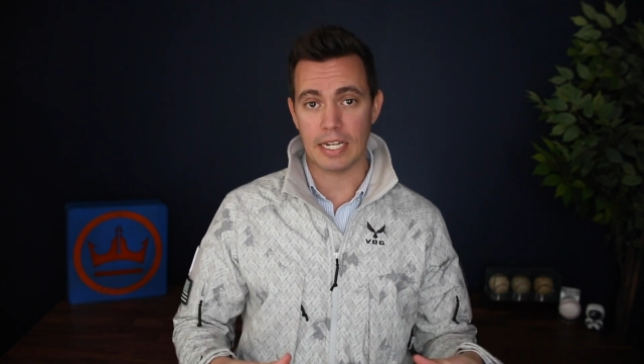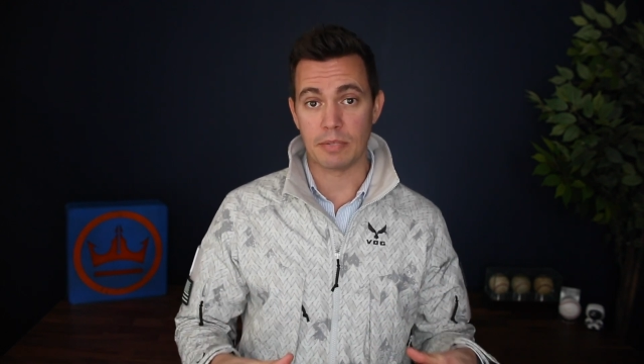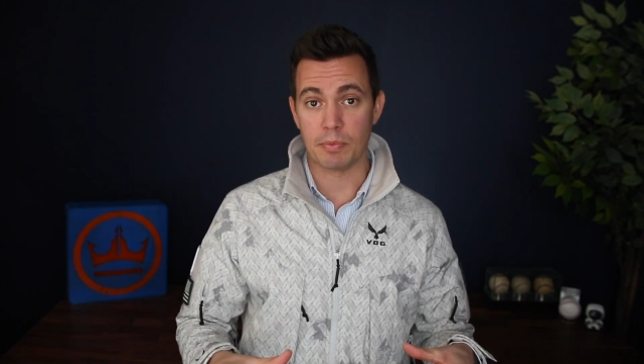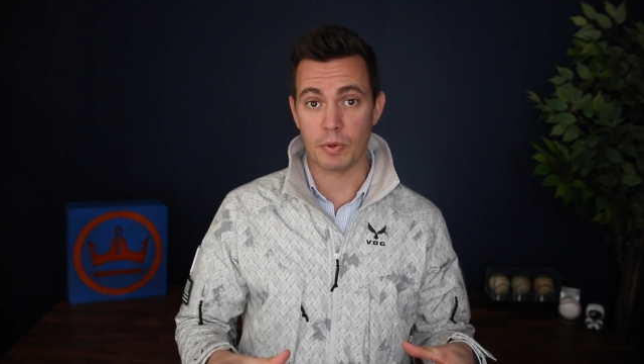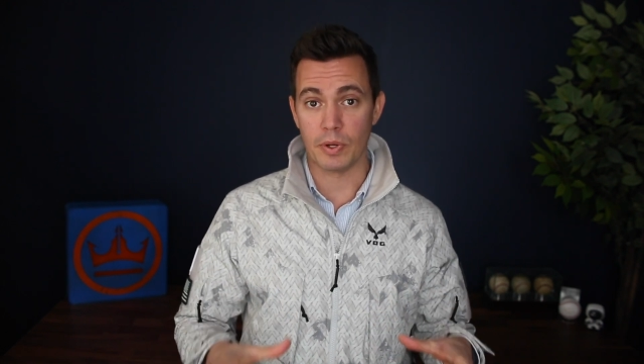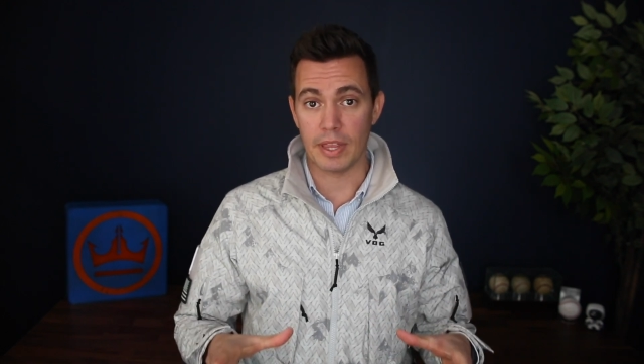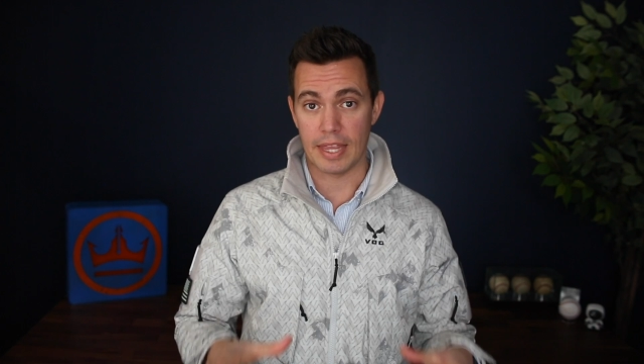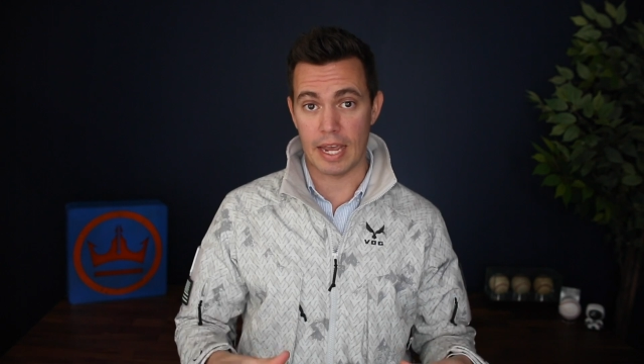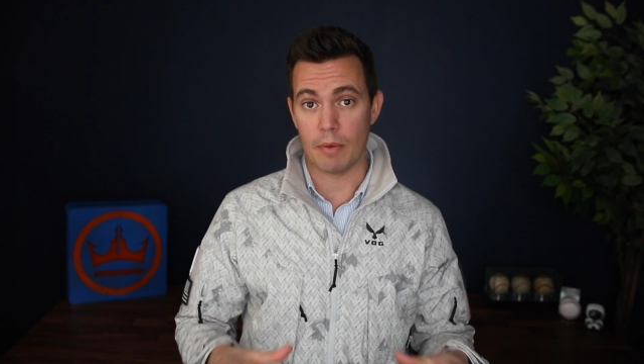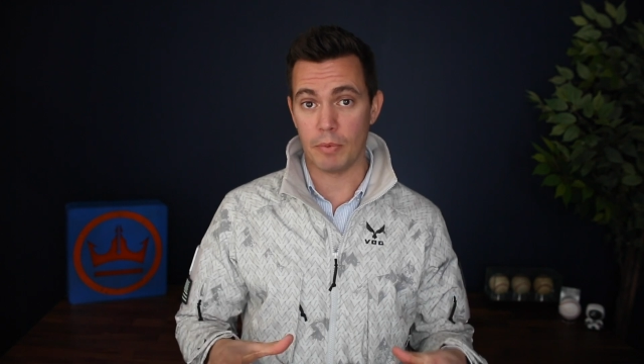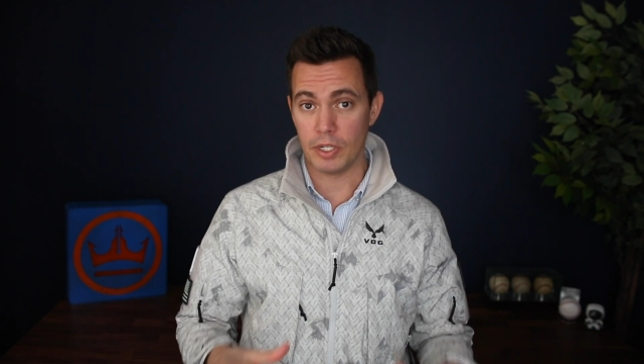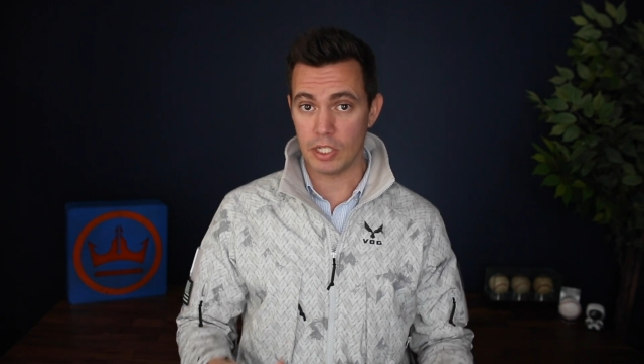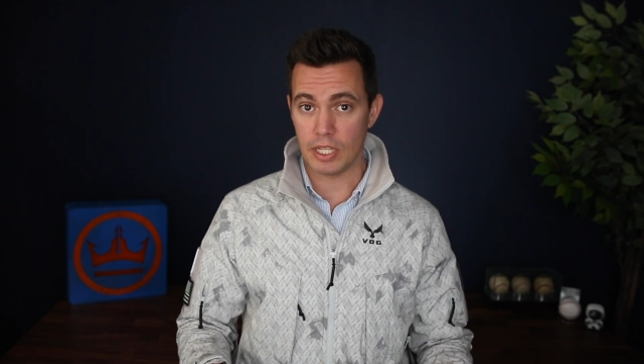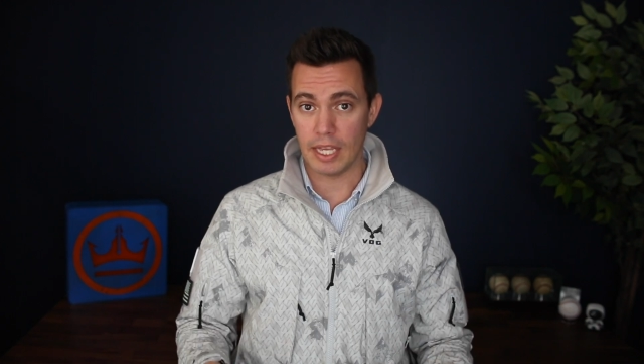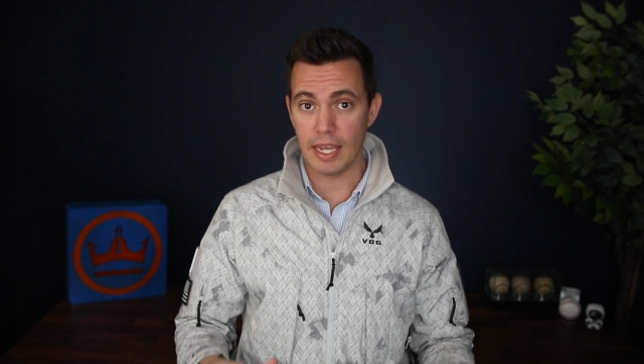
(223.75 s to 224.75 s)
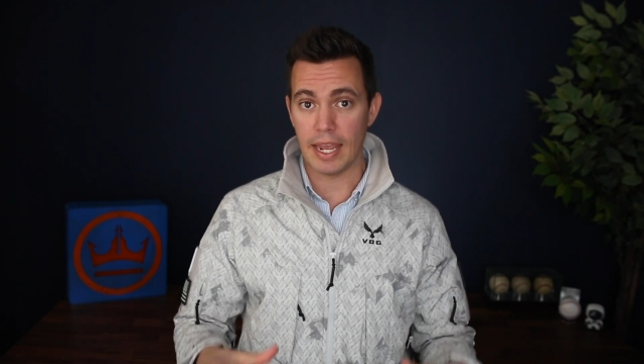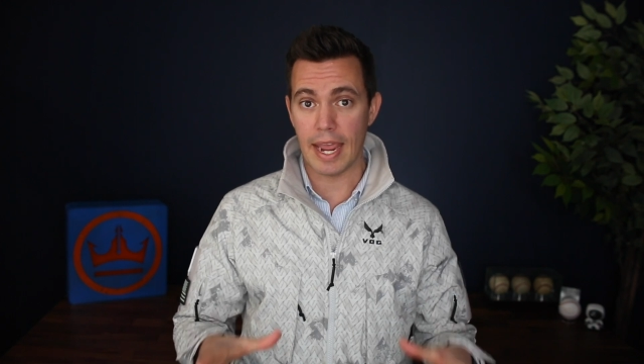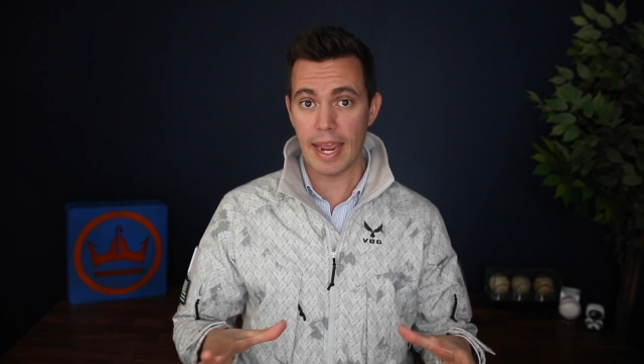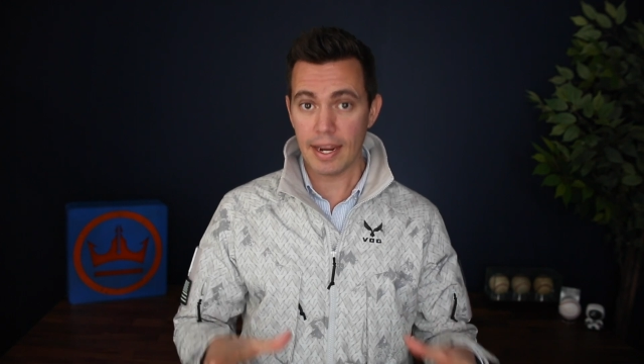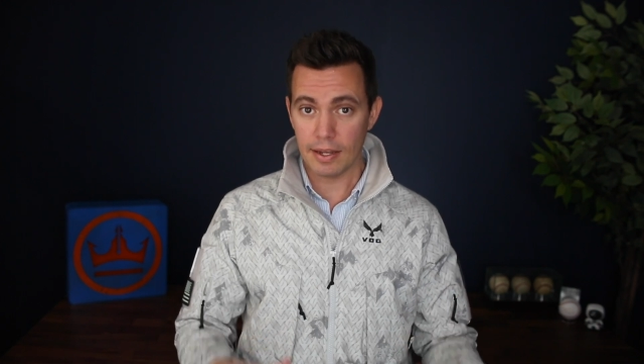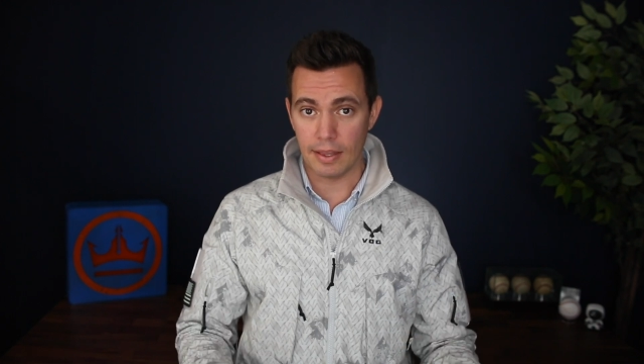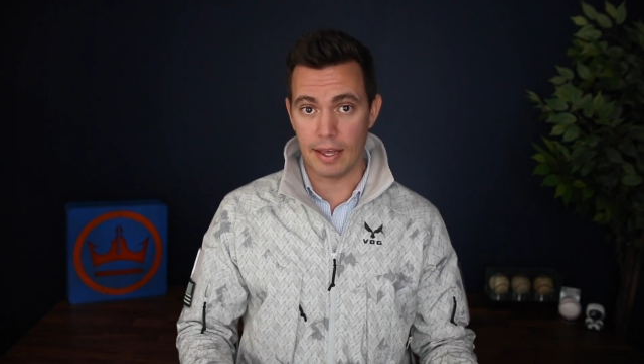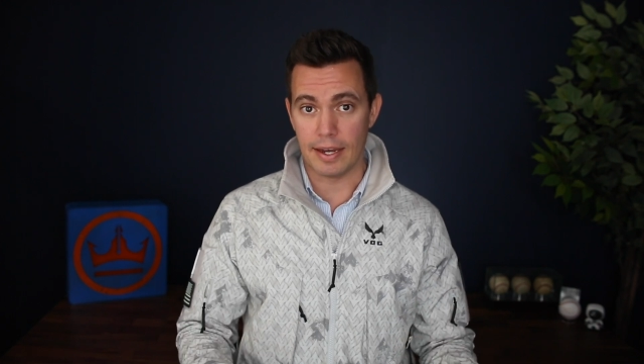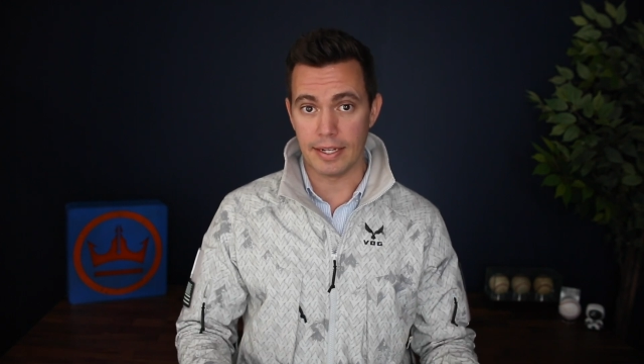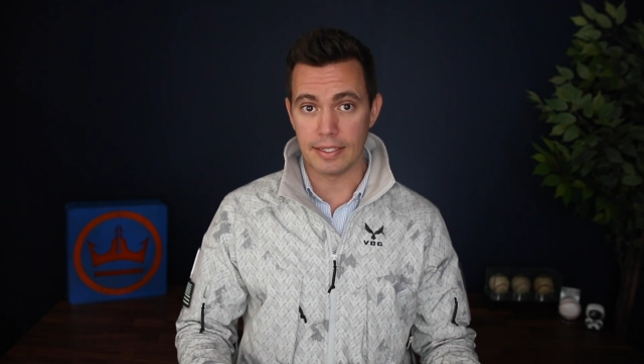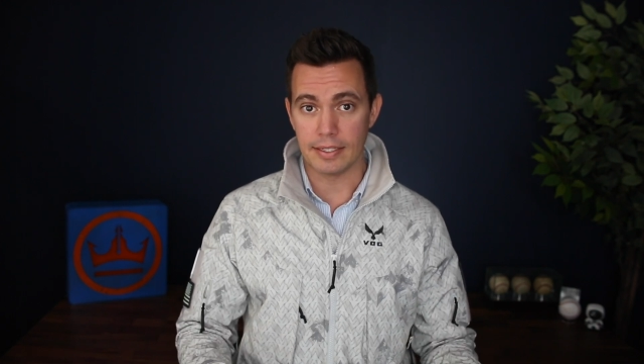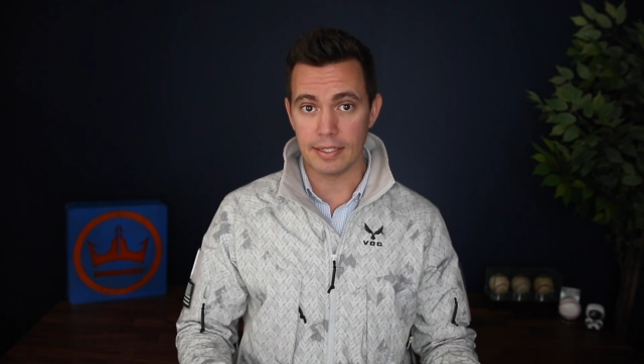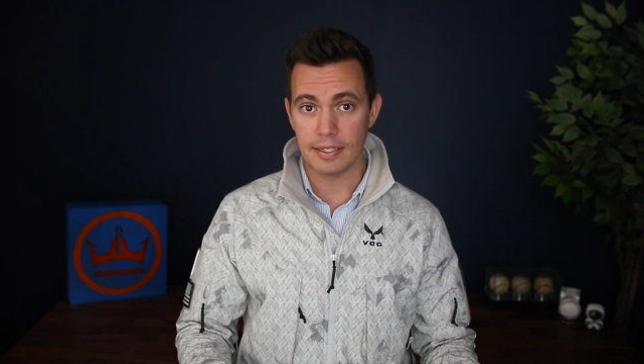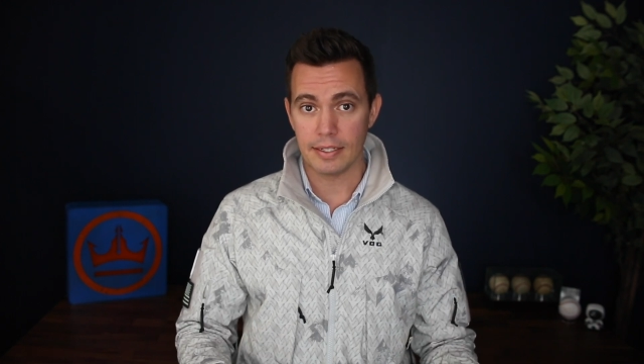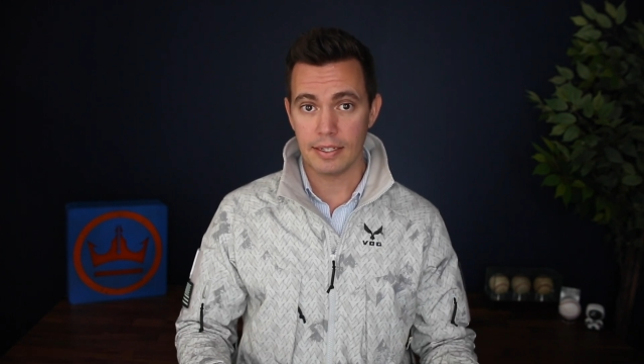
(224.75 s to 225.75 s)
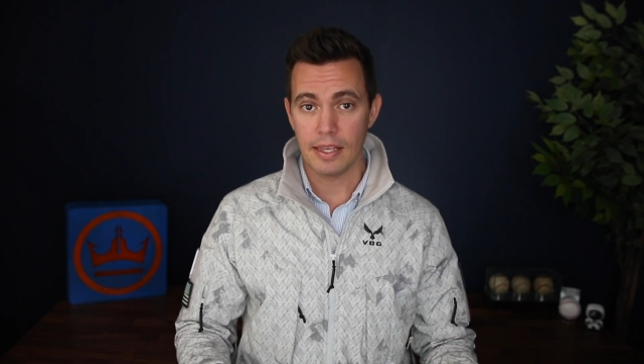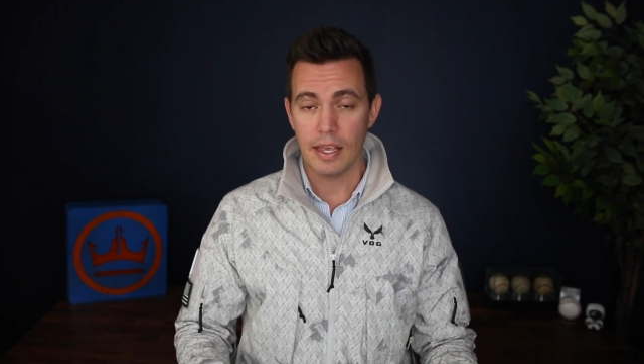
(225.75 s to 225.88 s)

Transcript: export that which they analyzed.